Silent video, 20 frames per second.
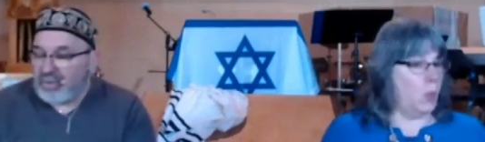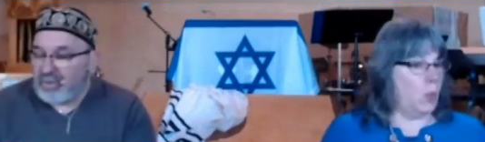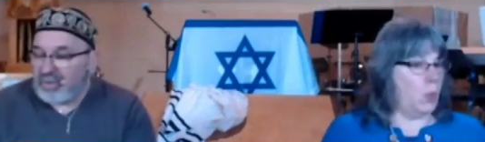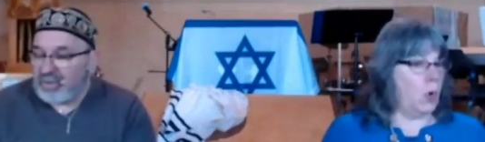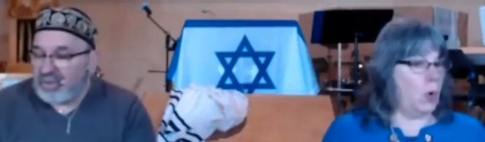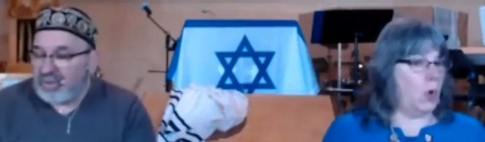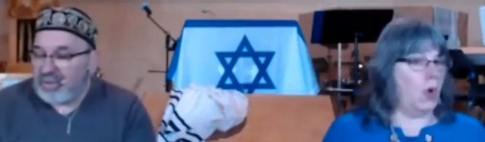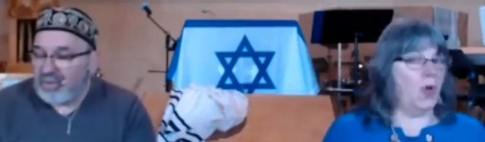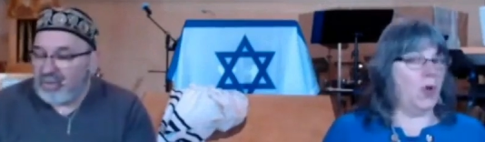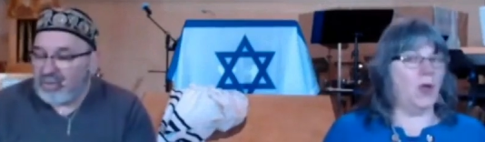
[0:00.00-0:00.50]

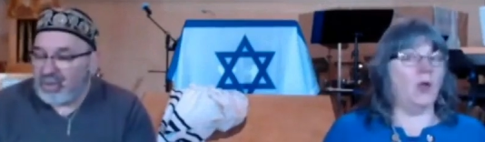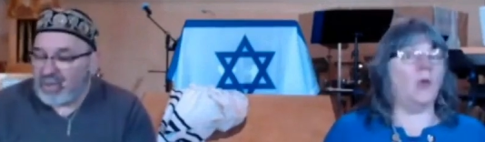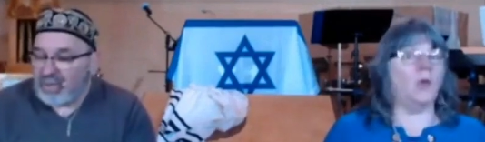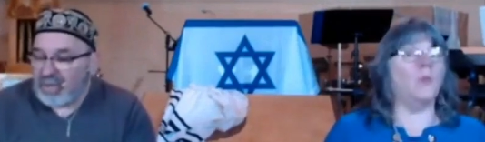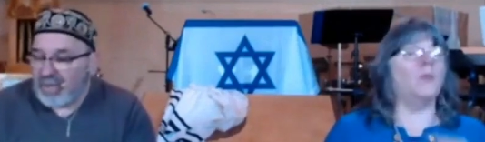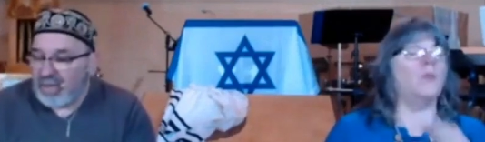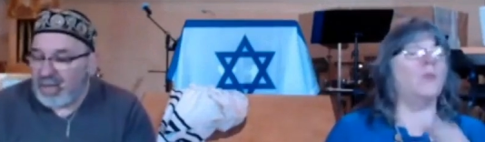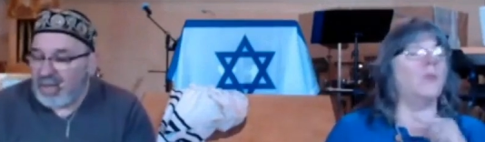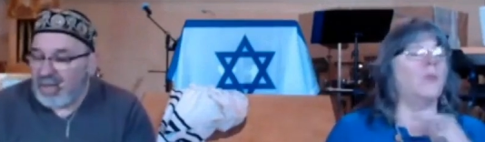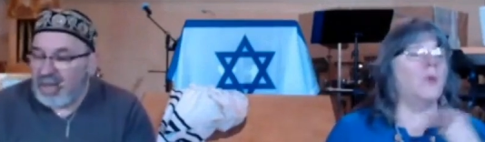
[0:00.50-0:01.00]

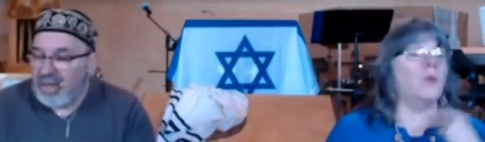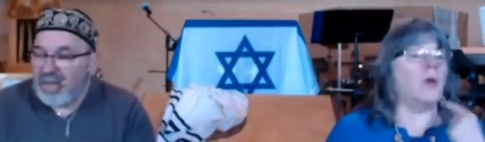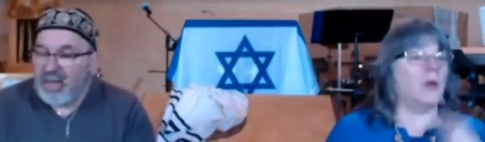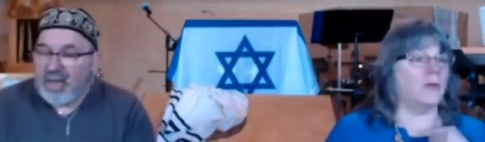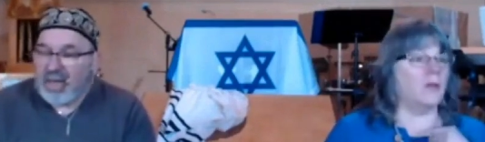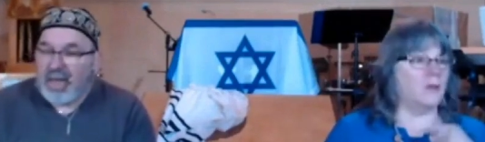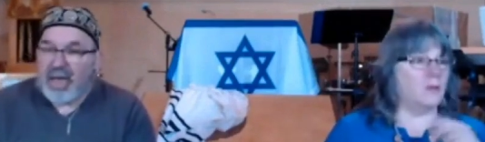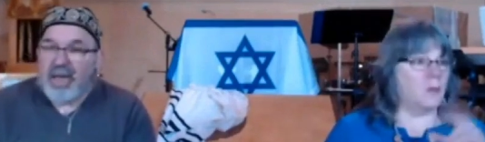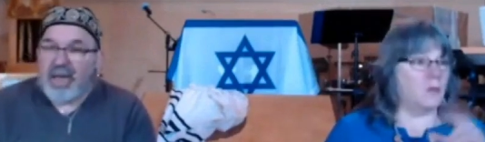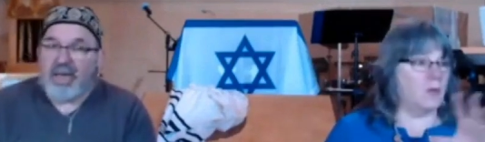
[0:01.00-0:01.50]
Speaker 1: seriously.
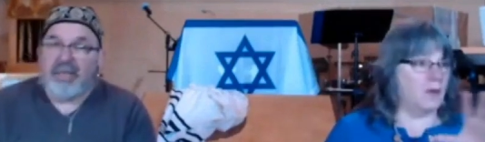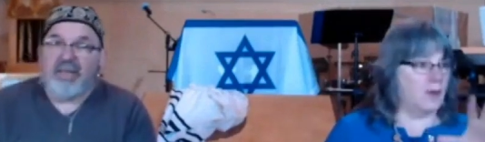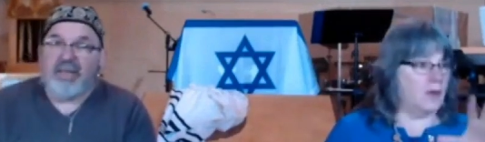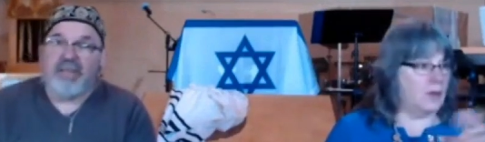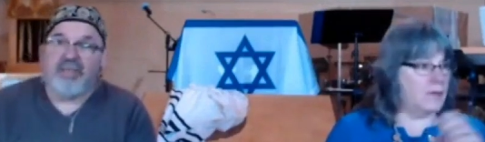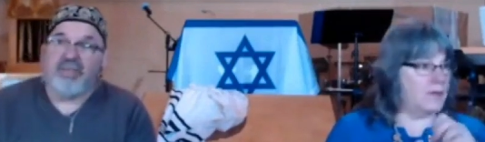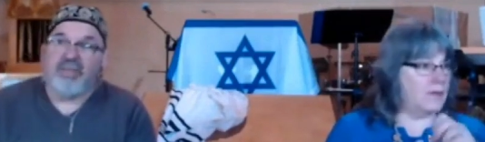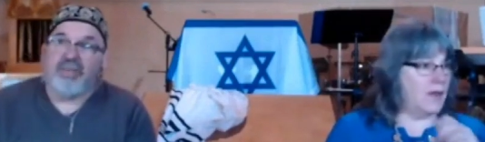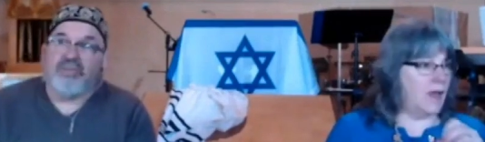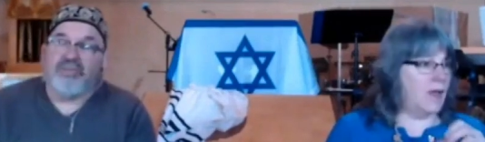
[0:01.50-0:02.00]
And as
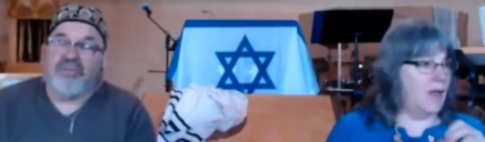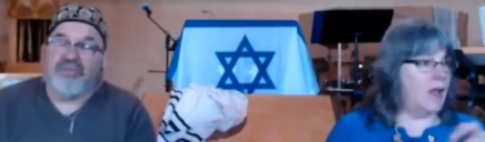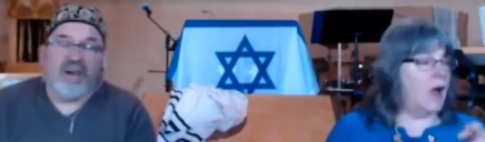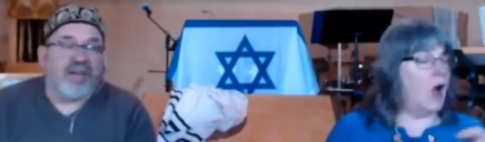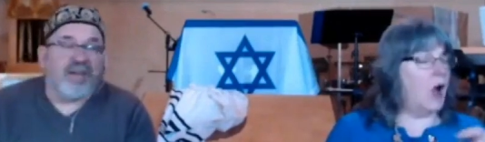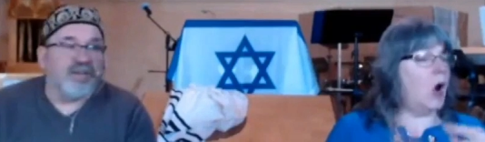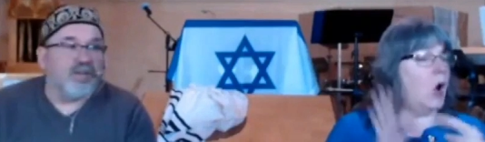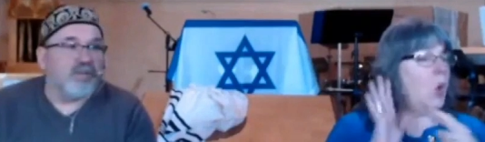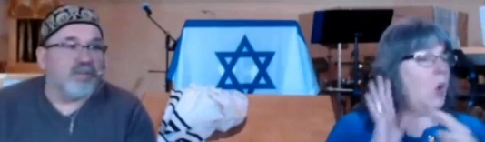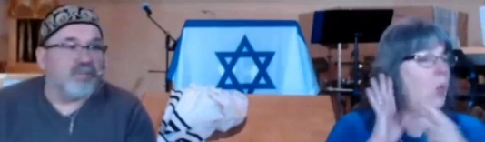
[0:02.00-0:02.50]
a
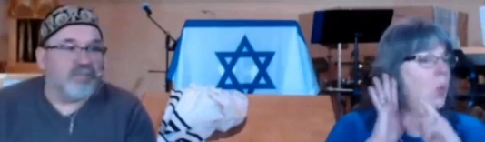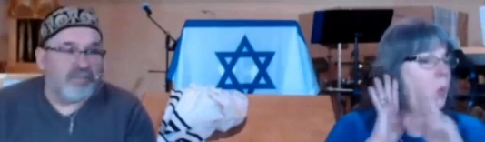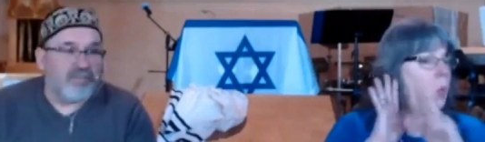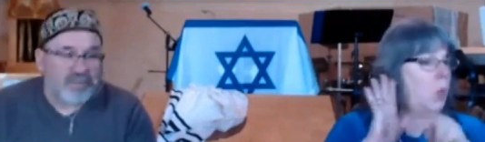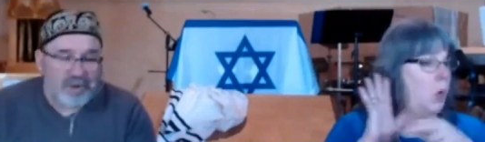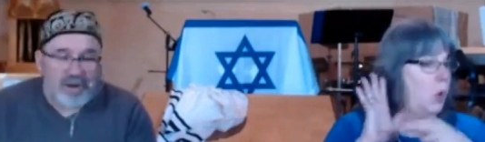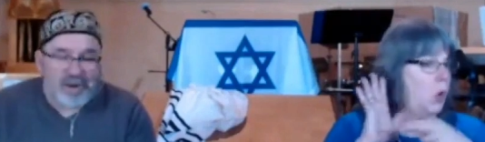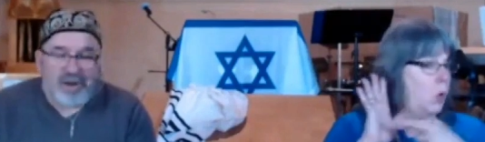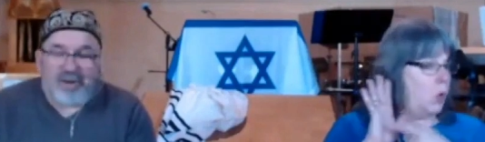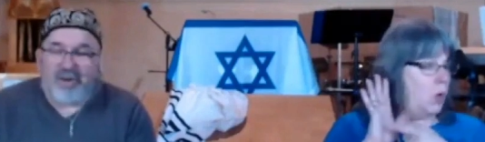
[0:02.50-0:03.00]
final
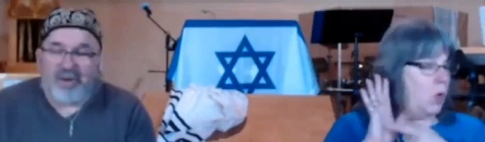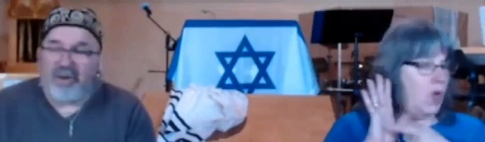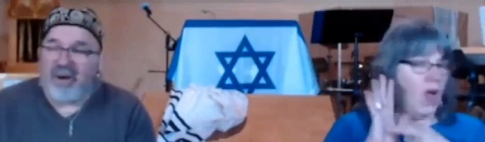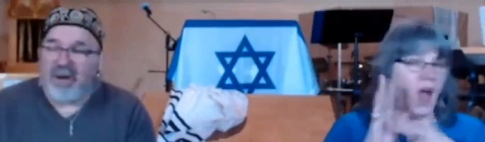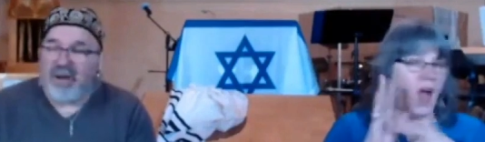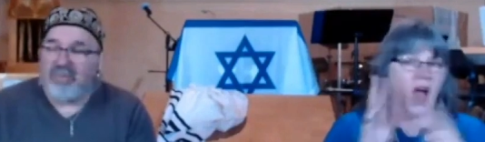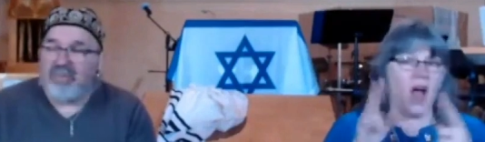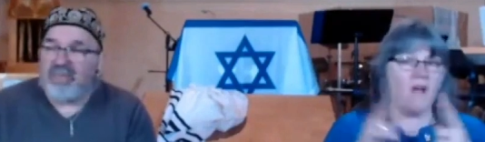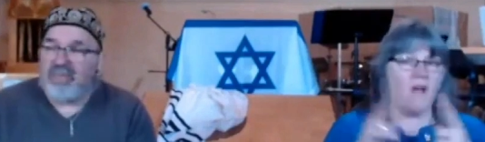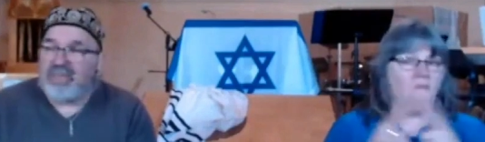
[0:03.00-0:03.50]
prayer, I
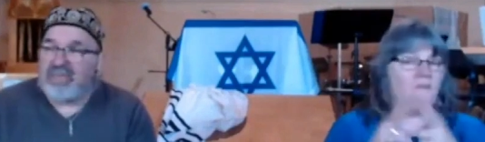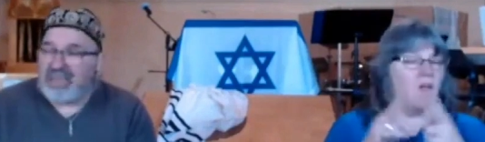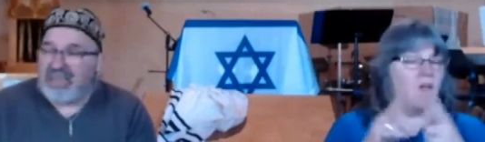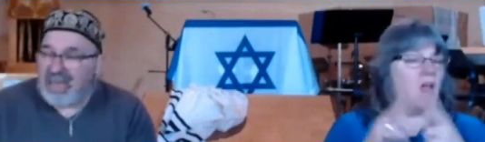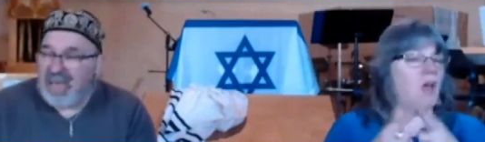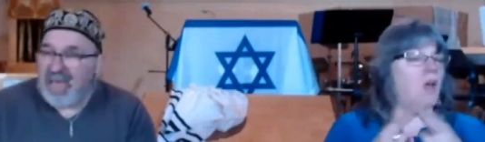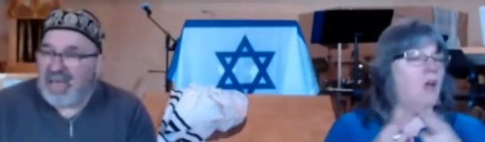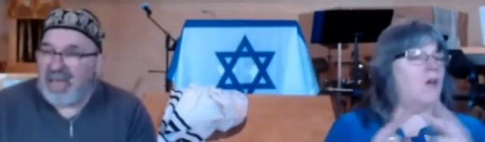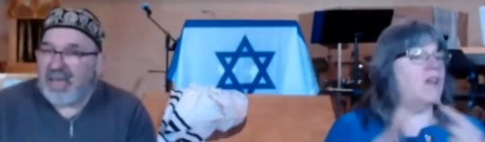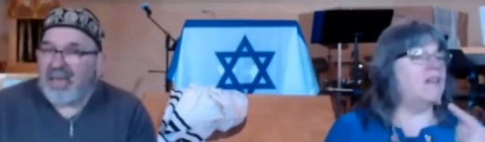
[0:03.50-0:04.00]
would
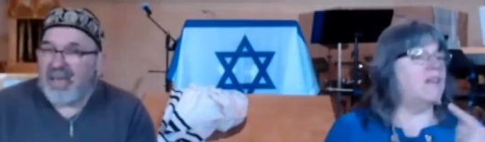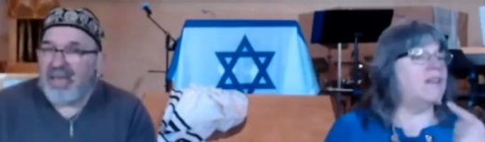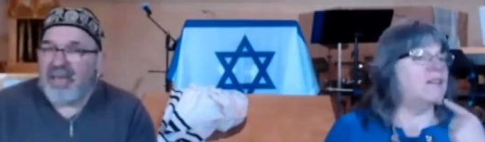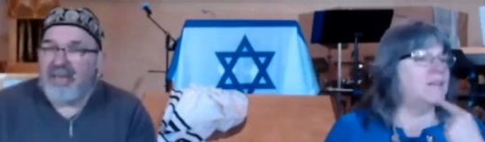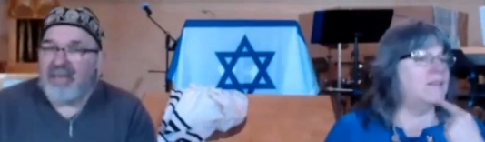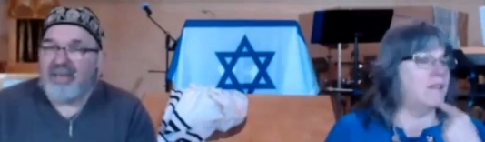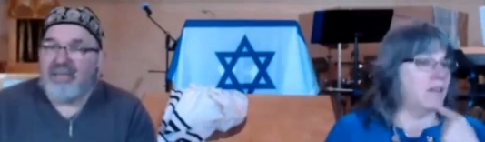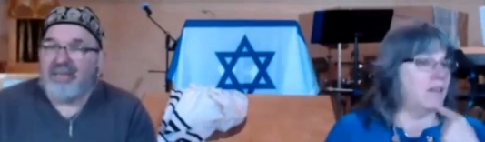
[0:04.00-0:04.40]
say,